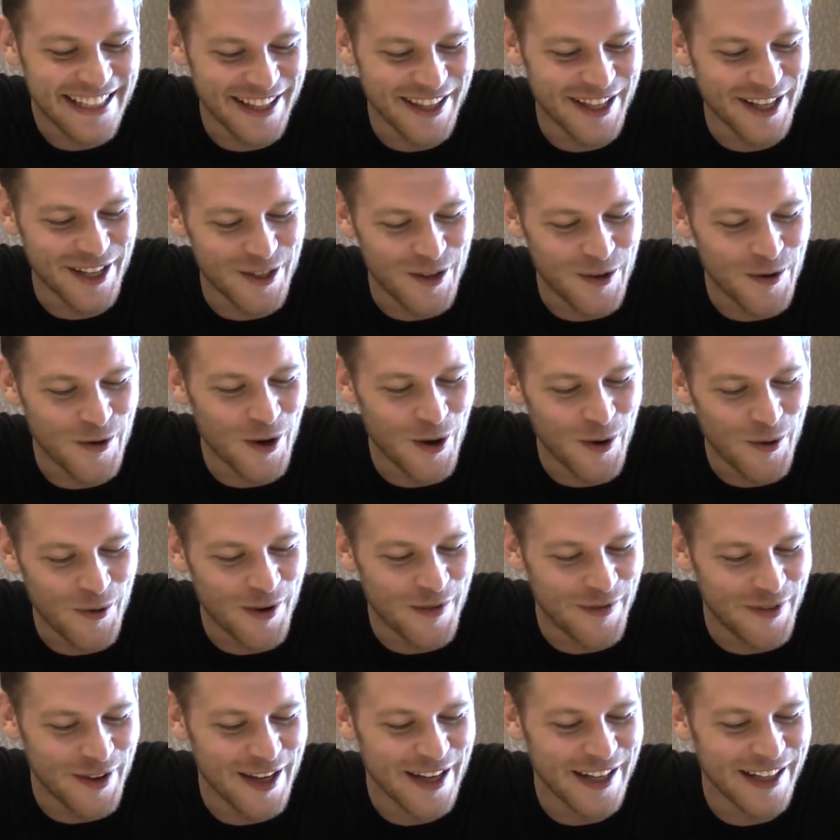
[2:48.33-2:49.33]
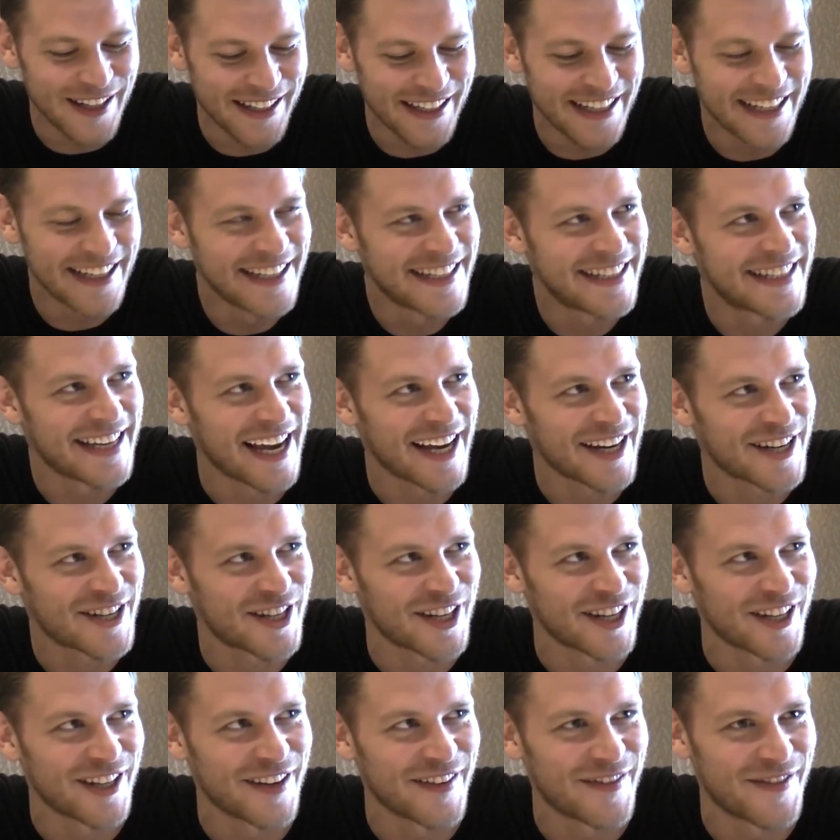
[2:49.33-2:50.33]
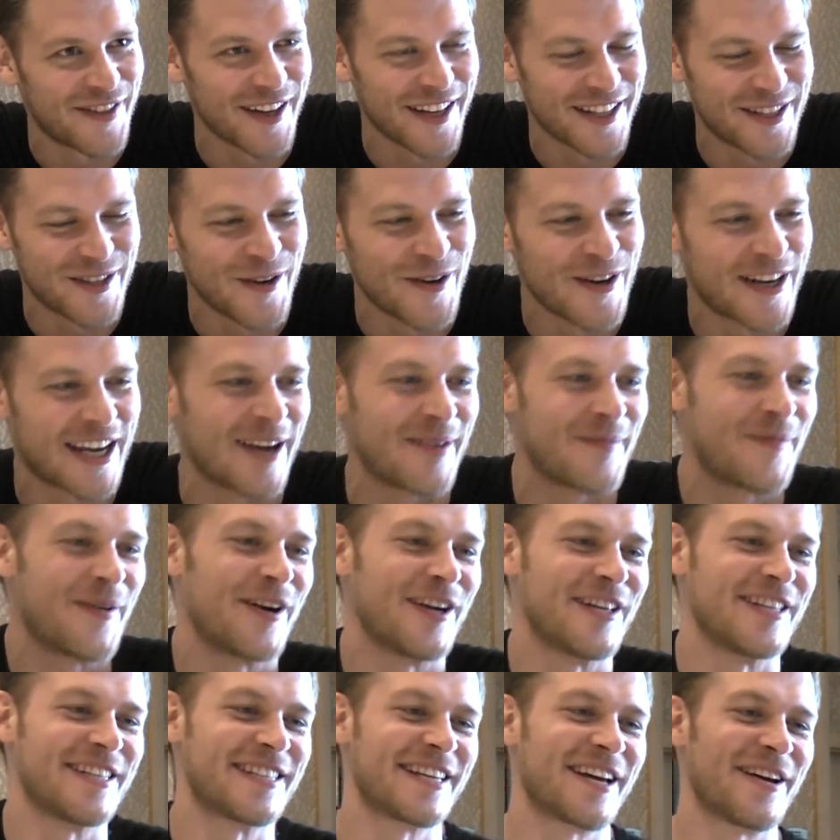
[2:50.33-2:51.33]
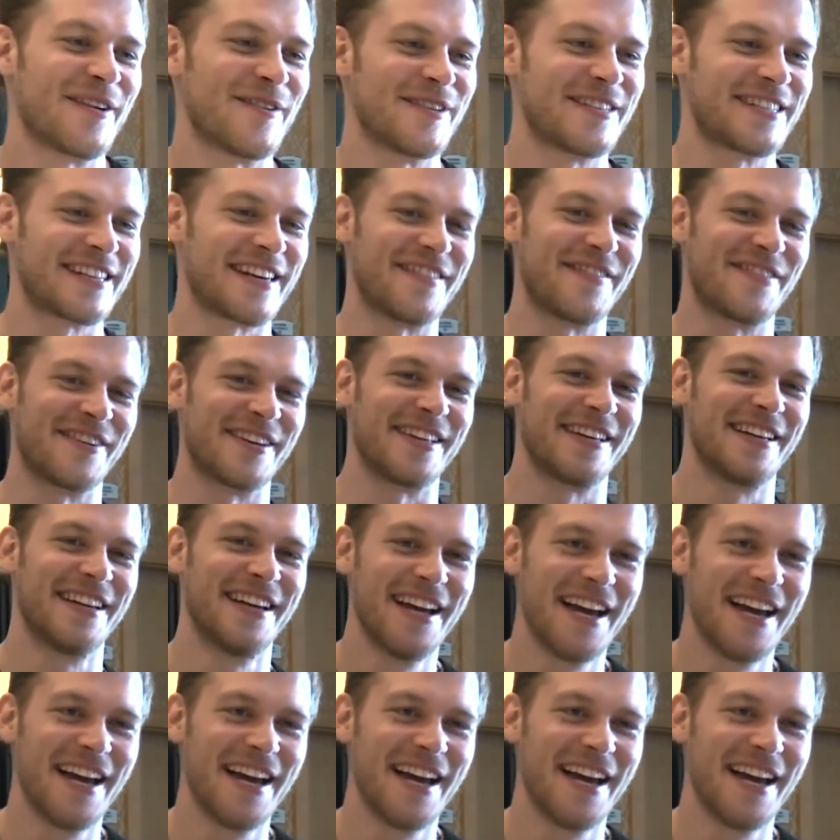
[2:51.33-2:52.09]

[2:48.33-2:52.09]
in the do not reveal section of the talking points I was given.